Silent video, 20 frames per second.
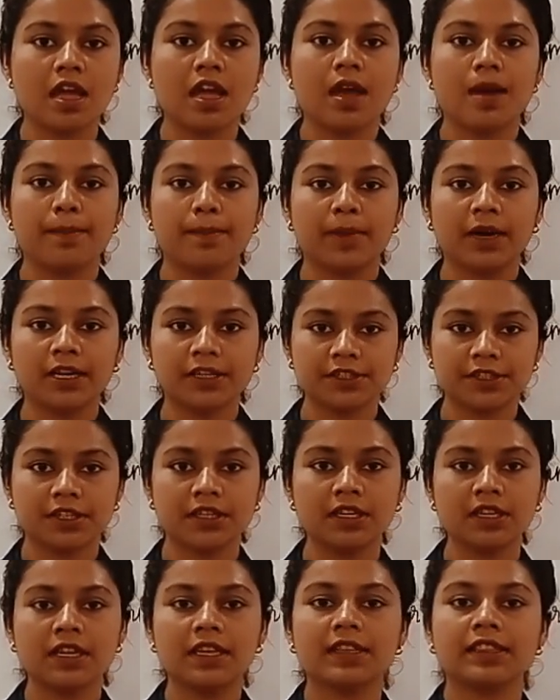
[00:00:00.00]
but
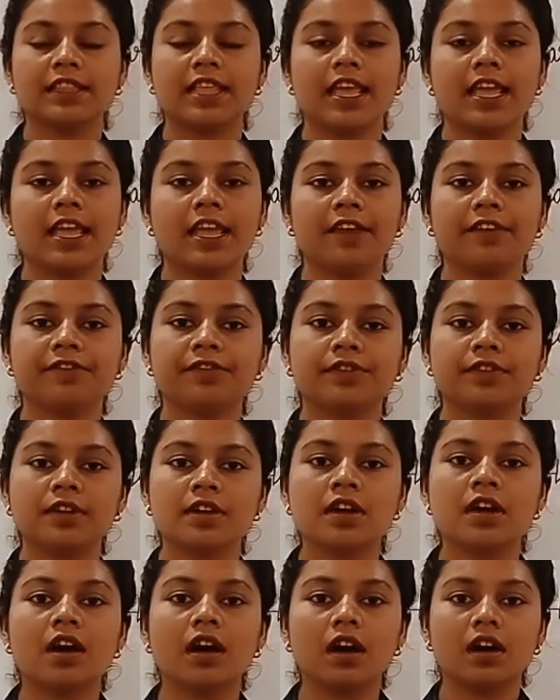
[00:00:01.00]
they
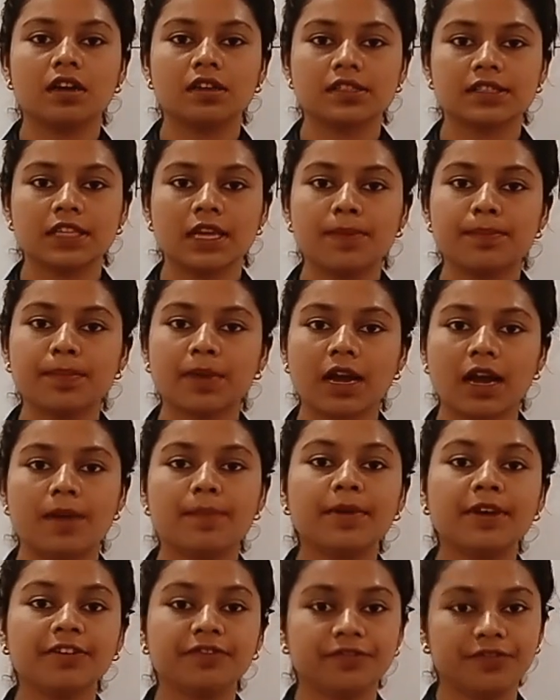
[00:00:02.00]
have some
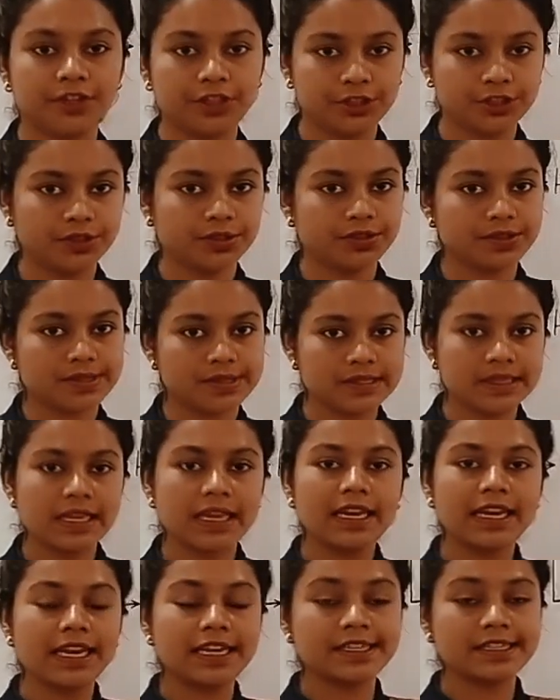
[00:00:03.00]
common features.
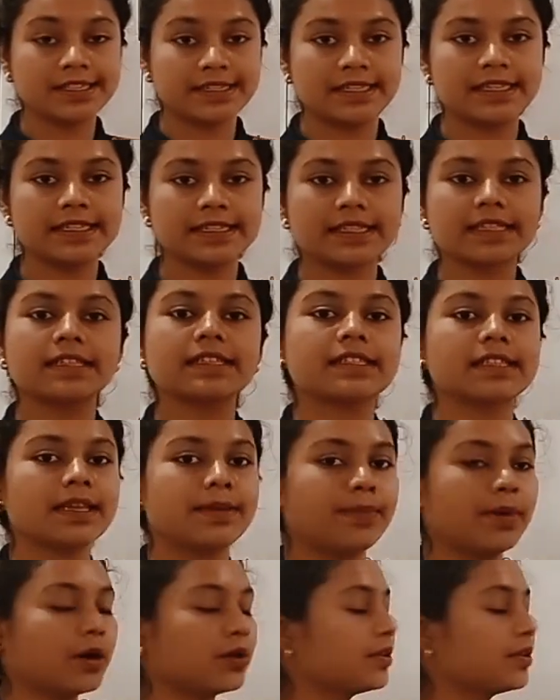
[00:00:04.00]
Let's discuss about